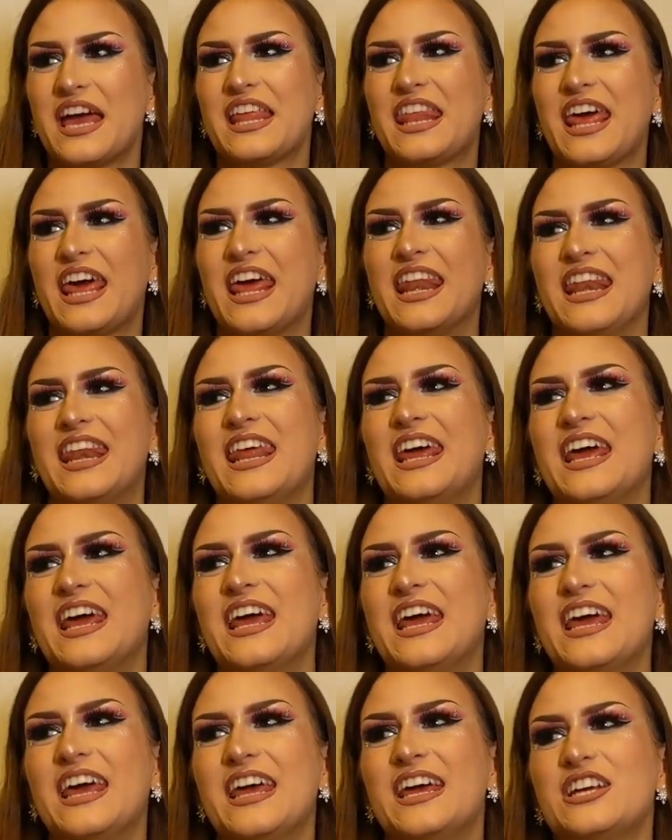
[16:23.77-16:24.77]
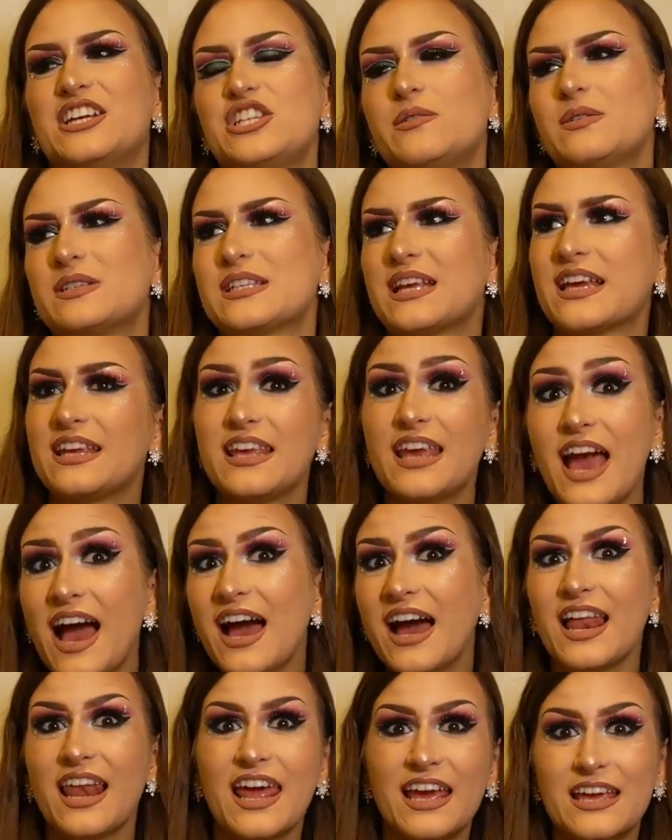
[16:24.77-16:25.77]
And then she was like,
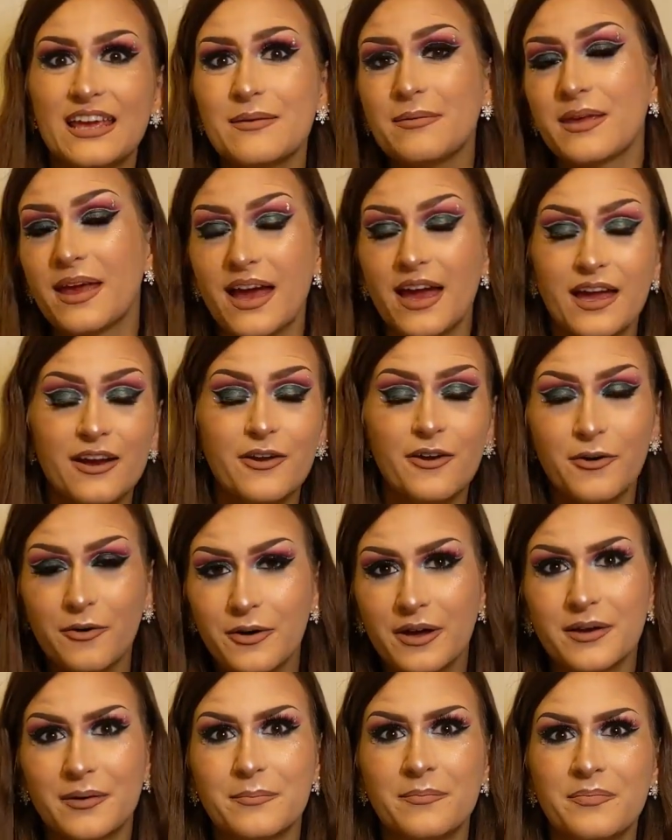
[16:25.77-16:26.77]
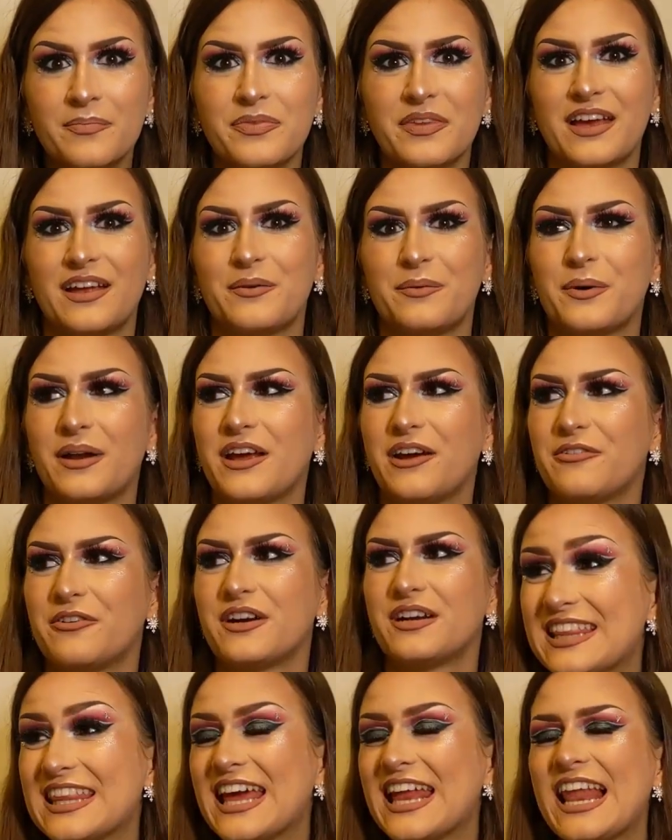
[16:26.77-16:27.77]
yeah, I like him, yeah, I know him, and whatever.
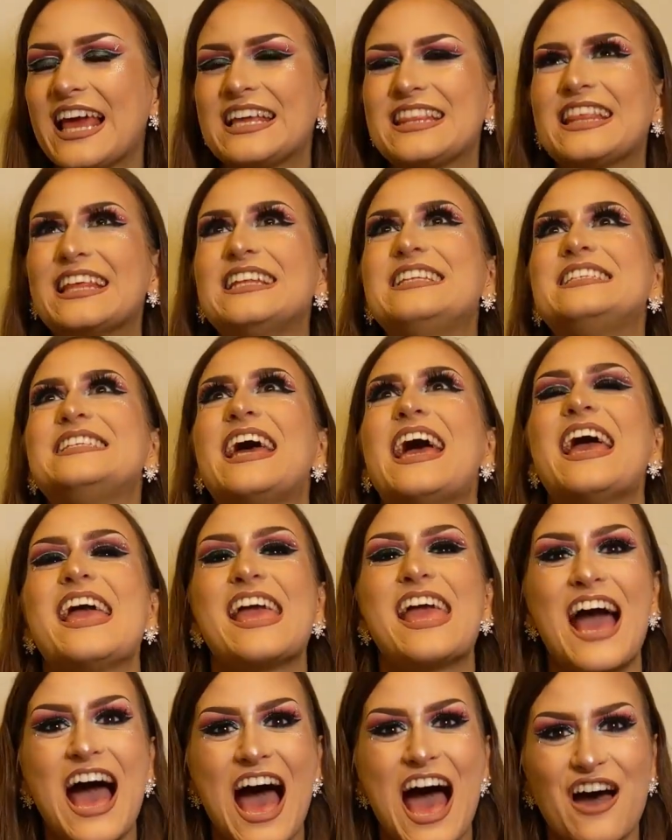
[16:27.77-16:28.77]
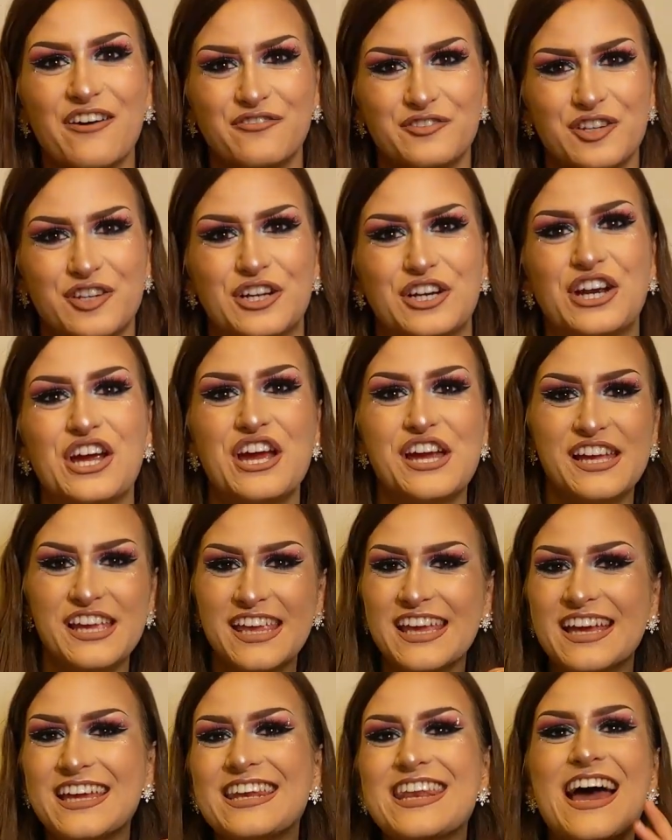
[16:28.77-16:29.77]
And then like the day after,
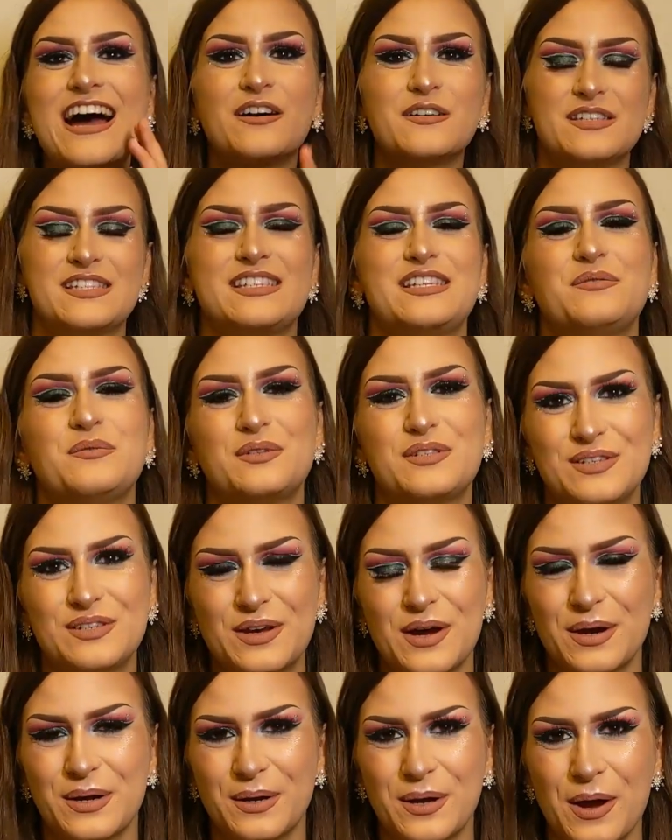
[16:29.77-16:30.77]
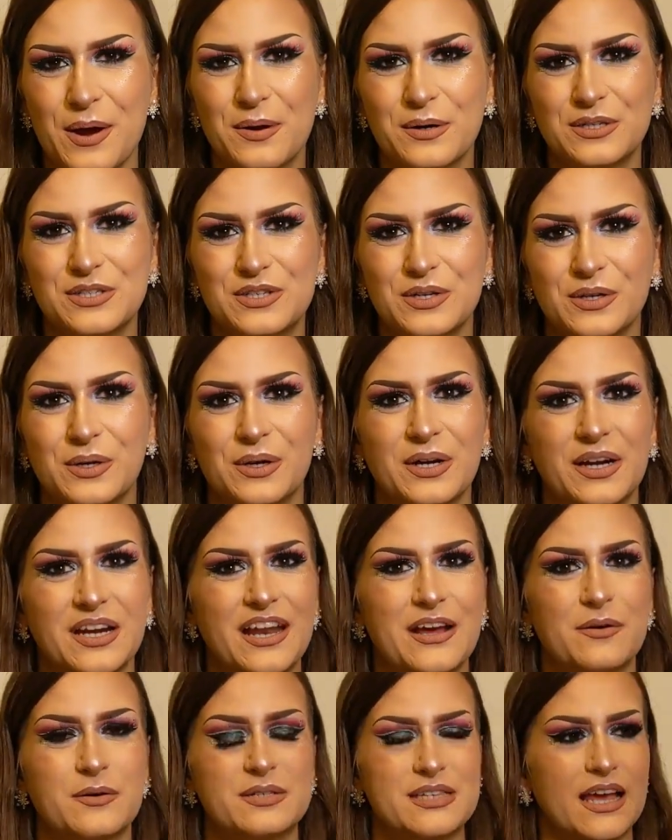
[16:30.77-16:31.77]
he announced he was gonna go on tour,
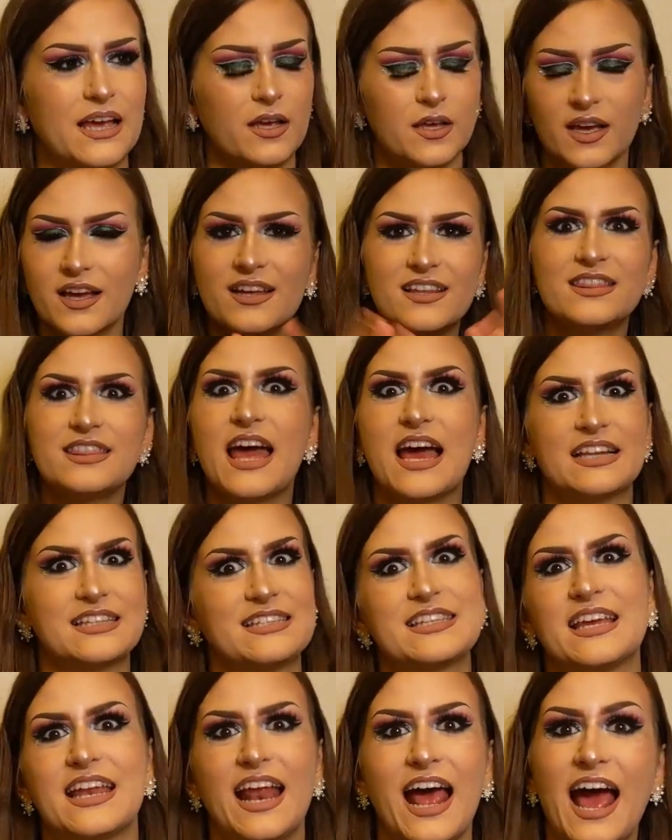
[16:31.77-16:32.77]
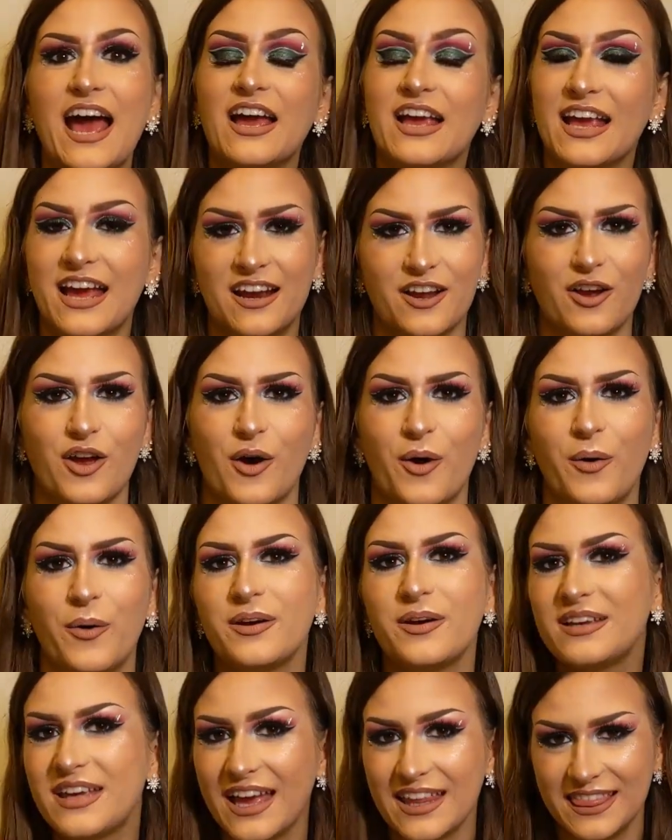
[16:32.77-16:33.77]
and I was like, that's it, I gotta
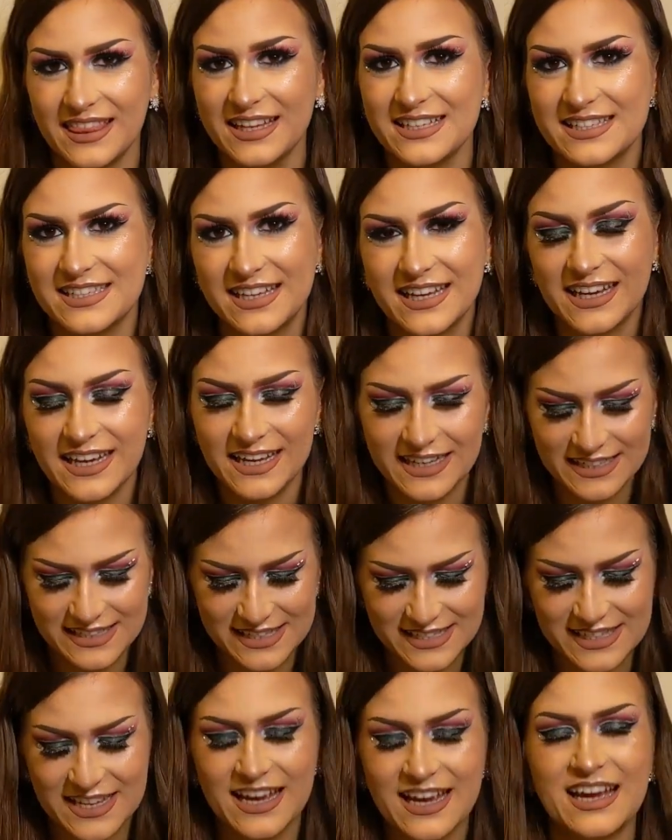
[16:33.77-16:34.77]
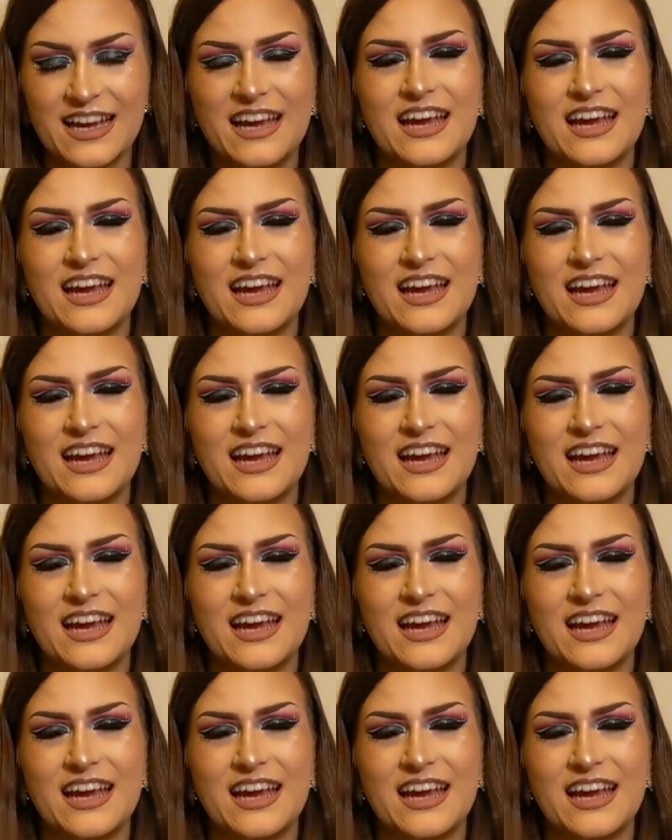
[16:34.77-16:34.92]
go get these tickets